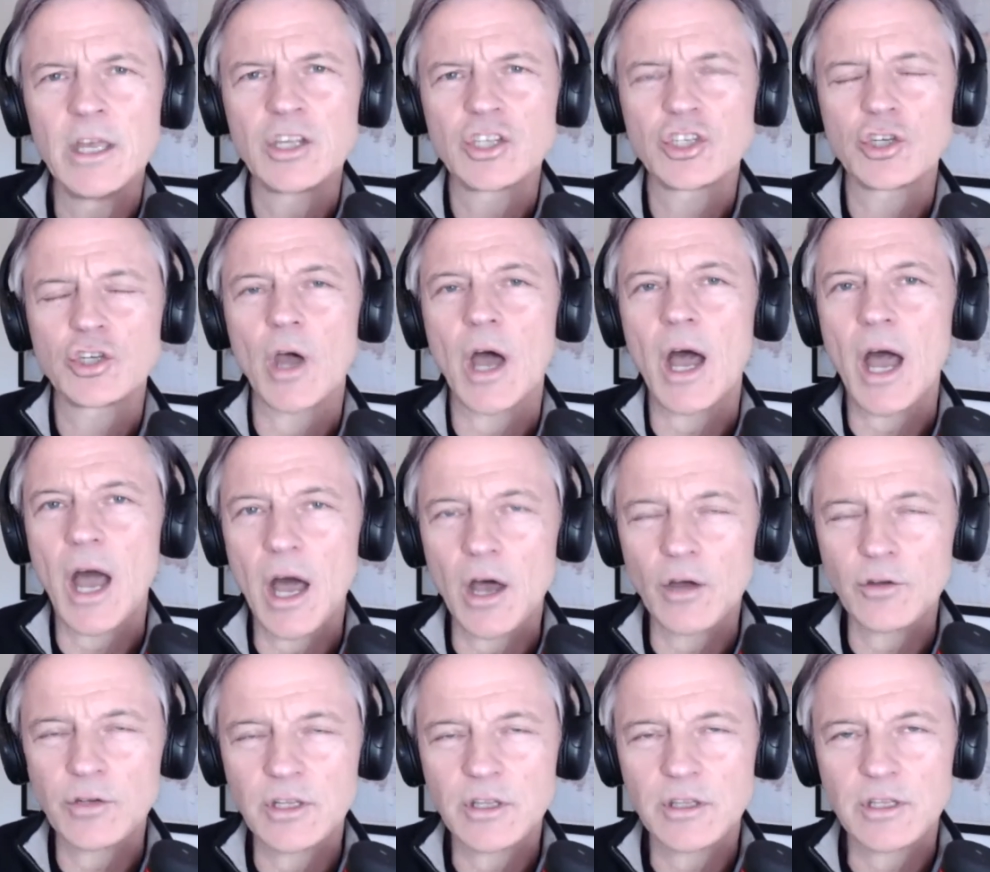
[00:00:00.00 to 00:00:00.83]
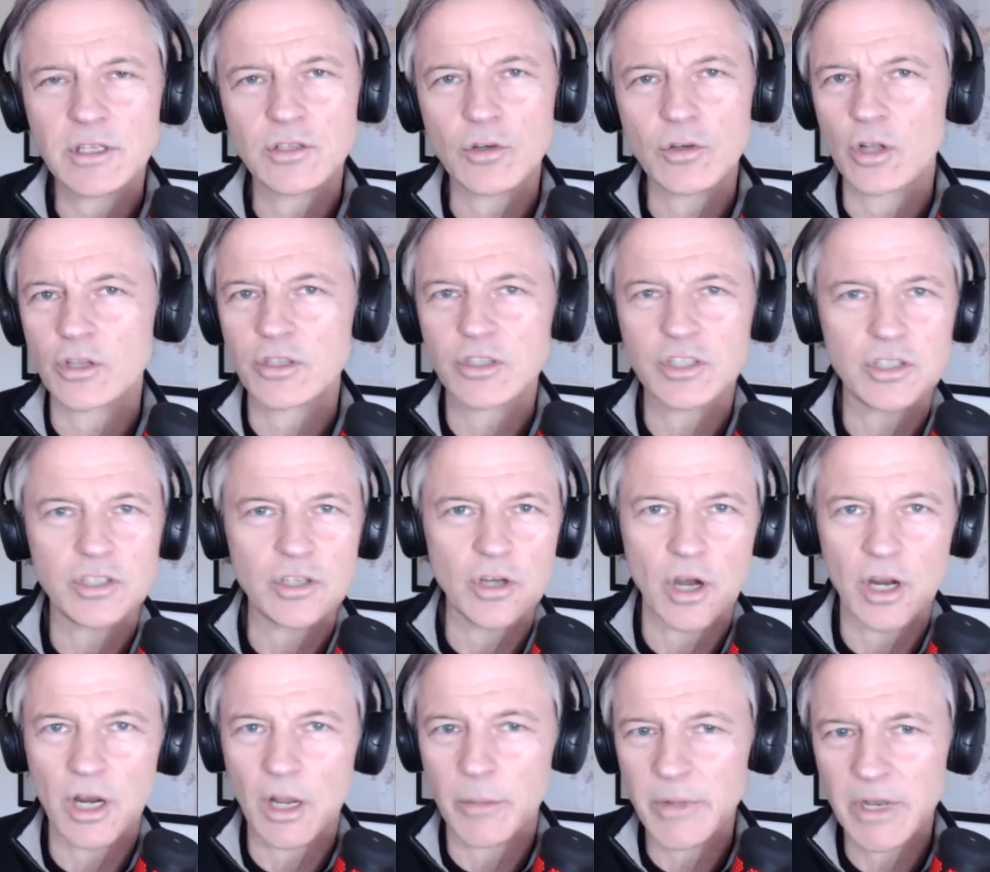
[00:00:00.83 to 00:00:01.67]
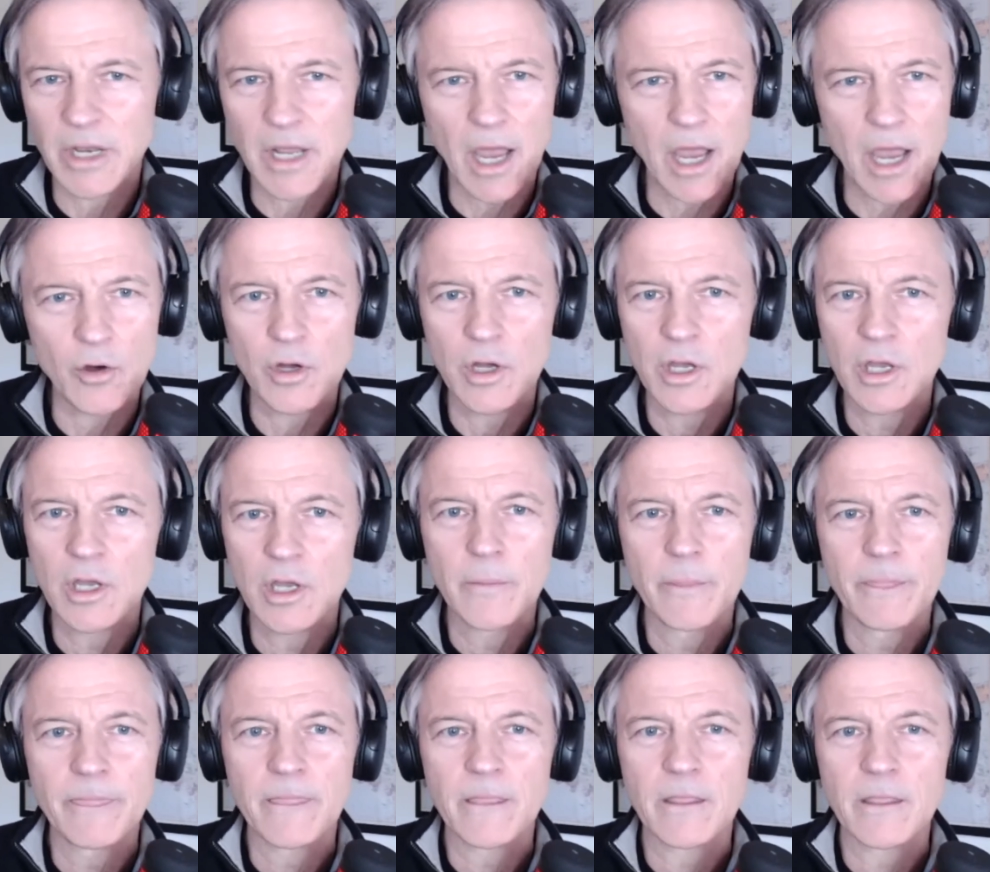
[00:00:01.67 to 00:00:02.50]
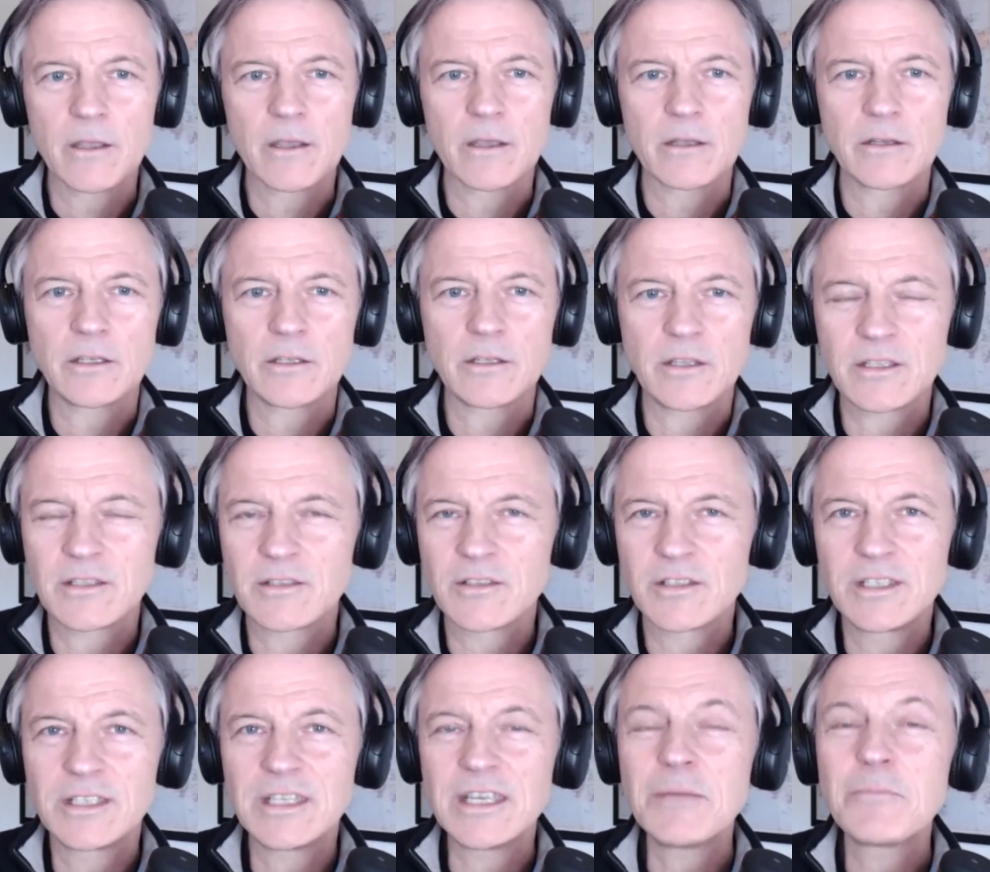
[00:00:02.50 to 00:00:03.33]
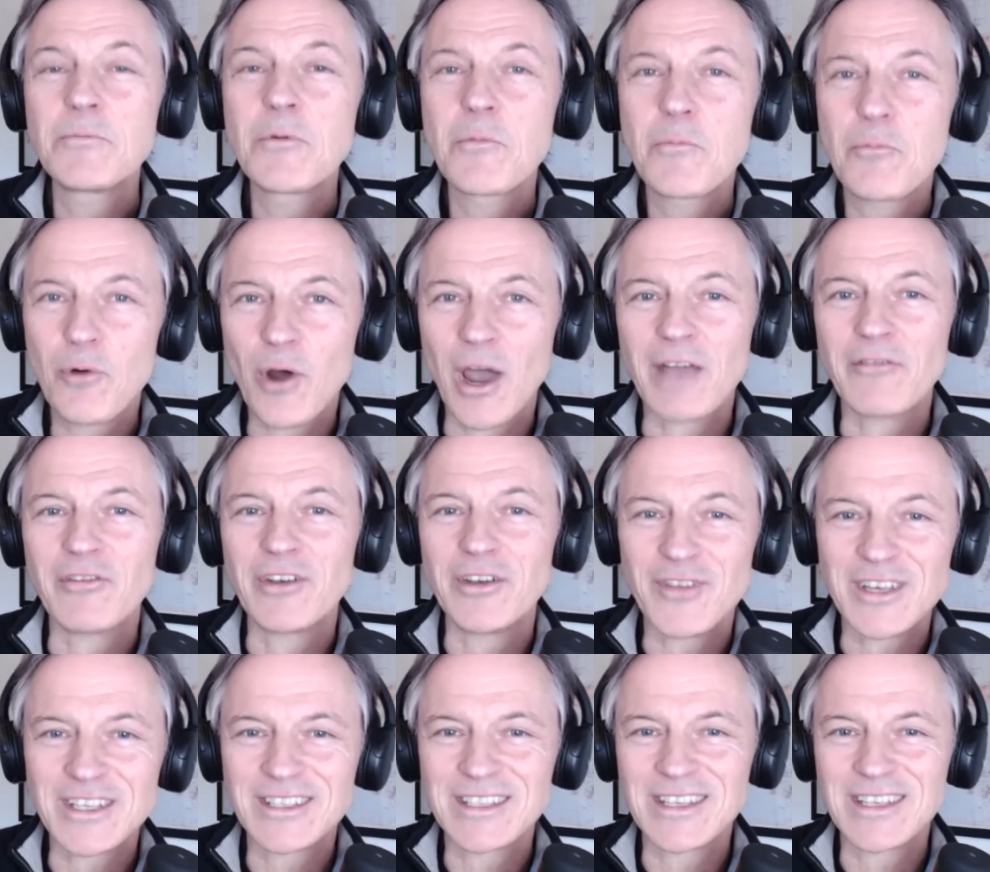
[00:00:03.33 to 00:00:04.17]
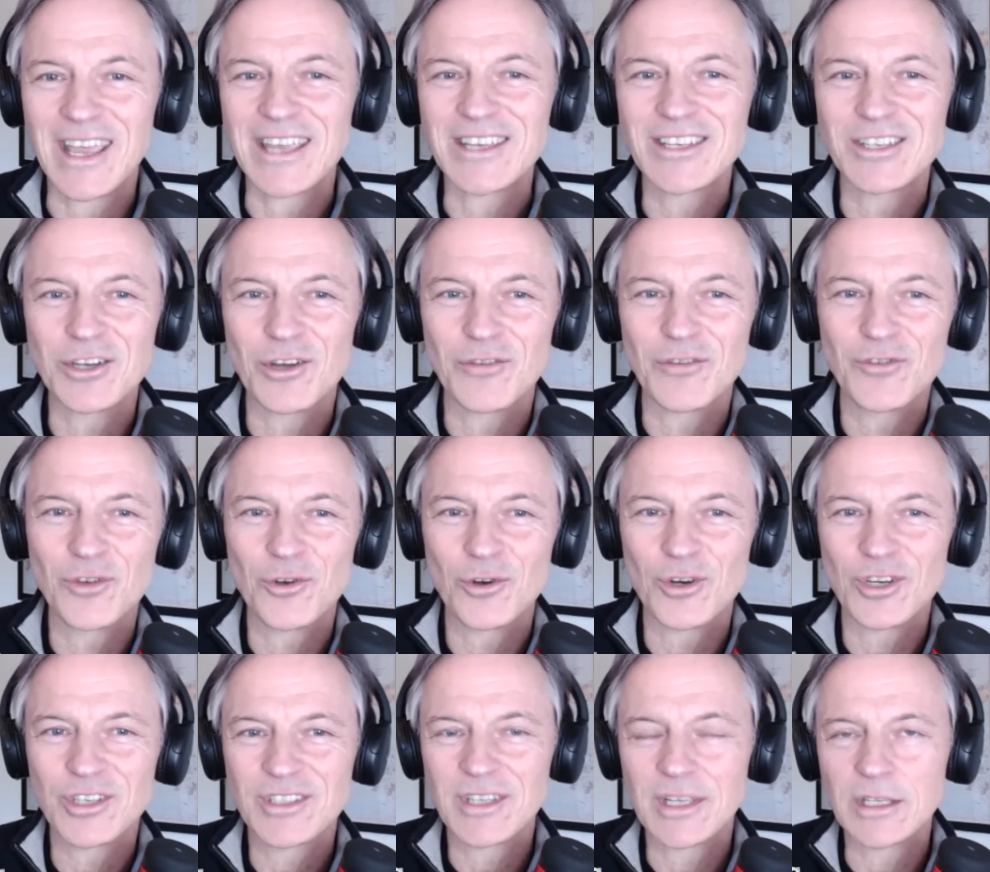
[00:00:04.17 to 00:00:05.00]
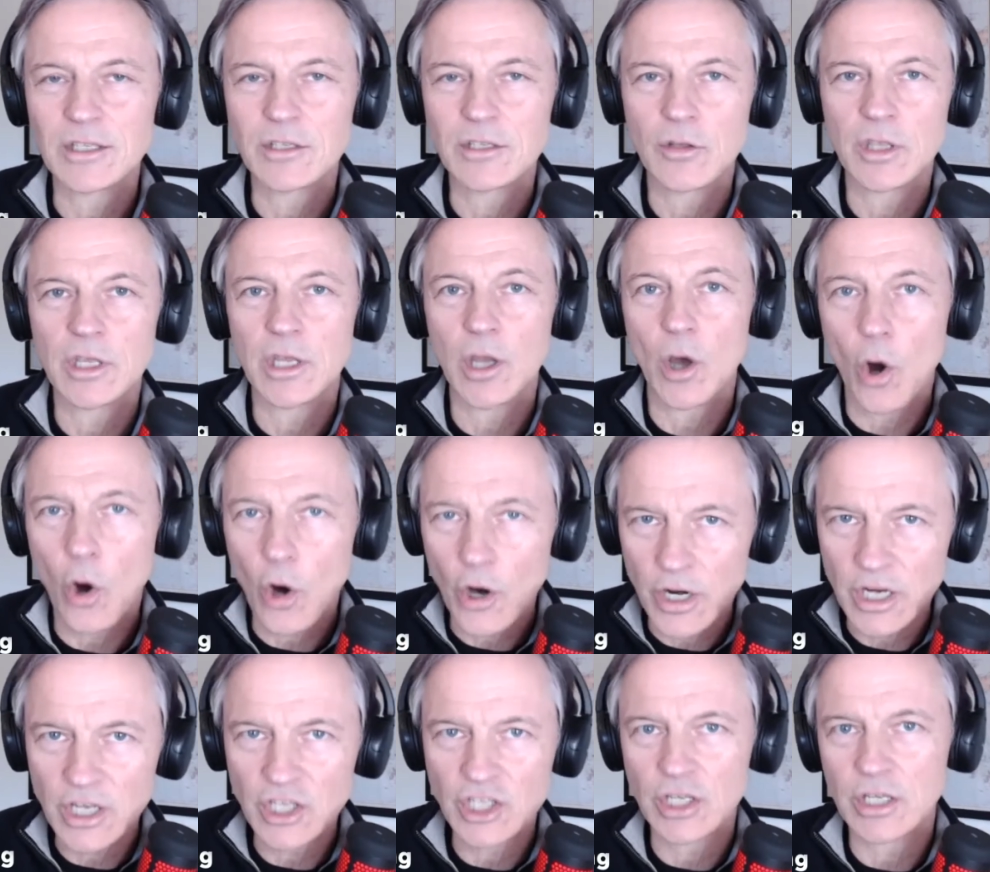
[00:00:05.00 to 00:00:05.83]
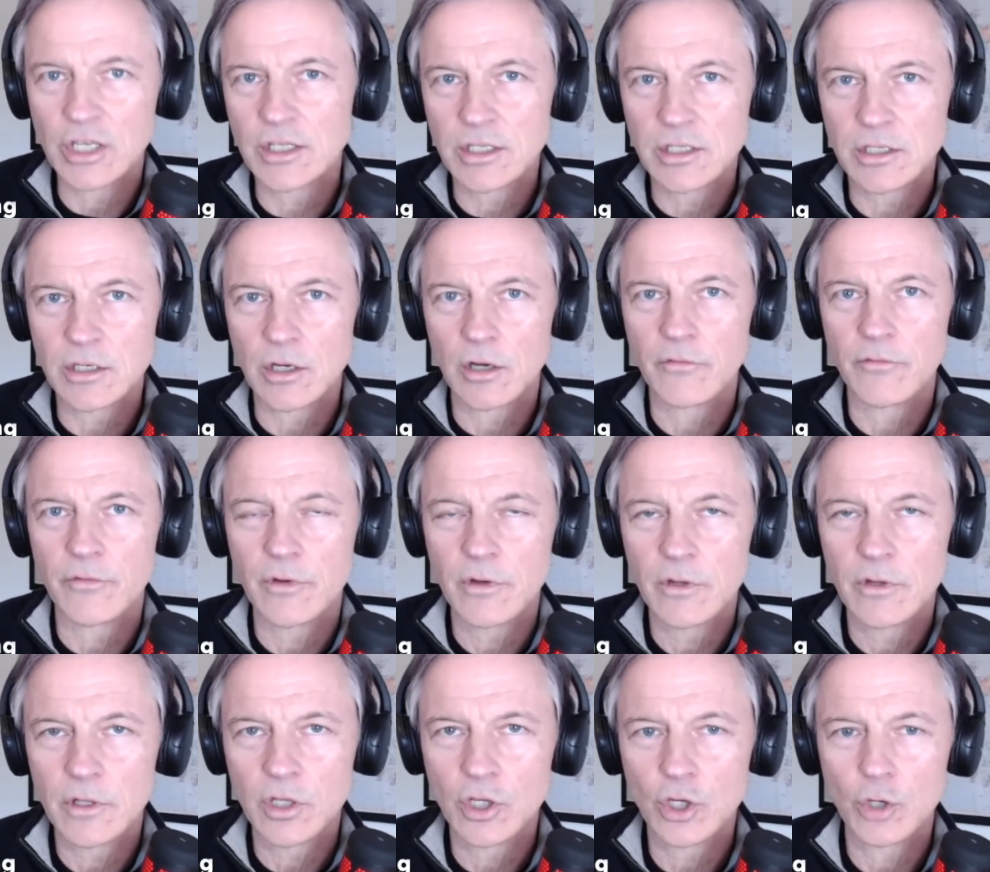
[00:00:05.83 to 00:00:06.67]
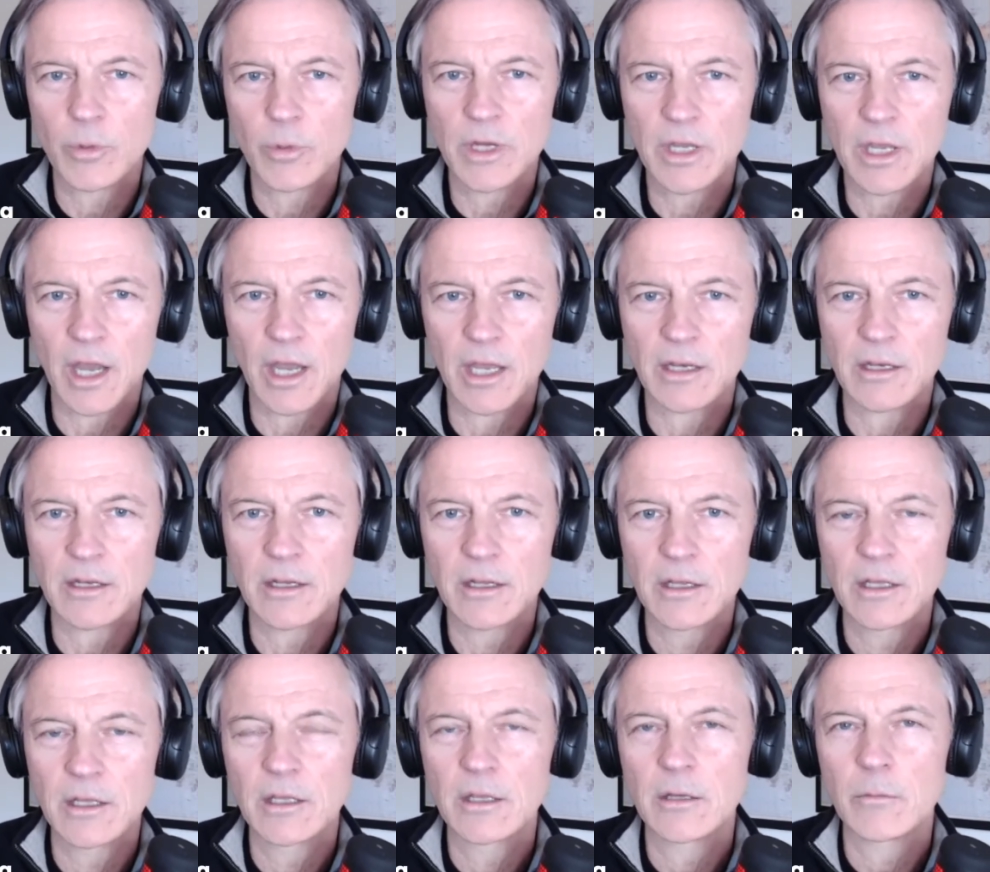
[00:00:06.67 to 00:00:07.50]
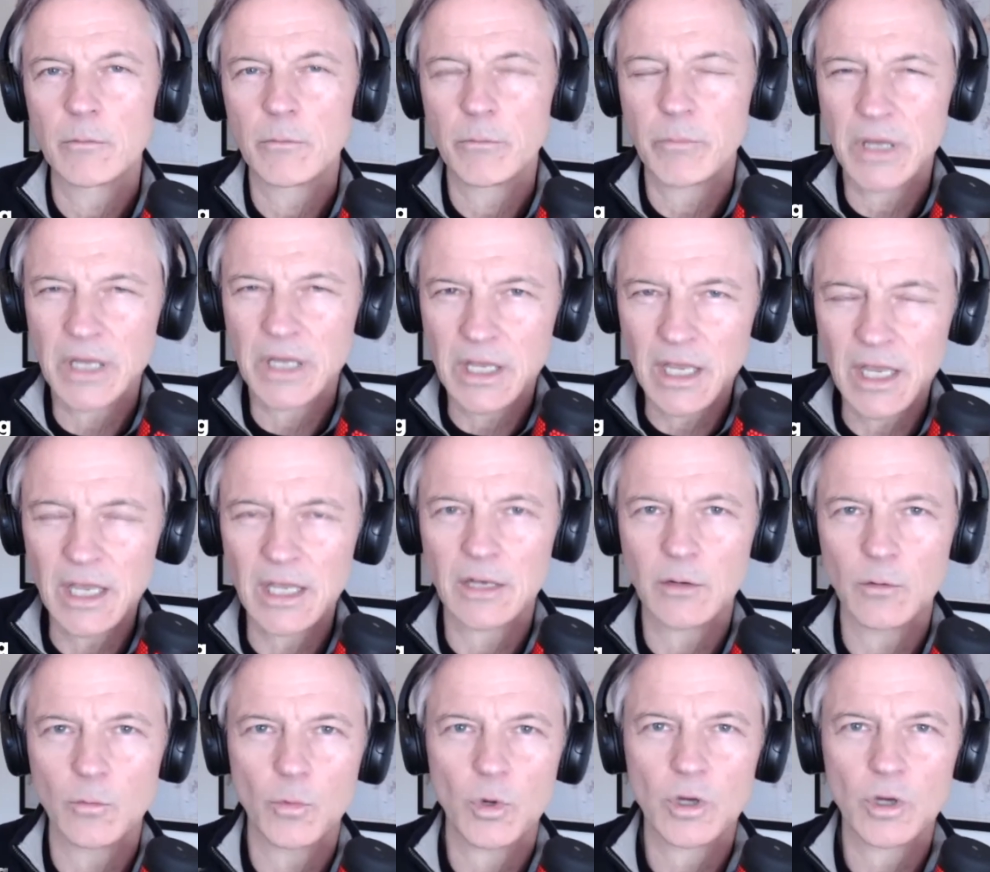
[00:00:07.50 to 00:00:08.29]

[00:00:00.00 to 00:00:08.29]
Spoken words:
So how did this all start? I mean, how did this deep private investigation of yours into the origins of humankind begin?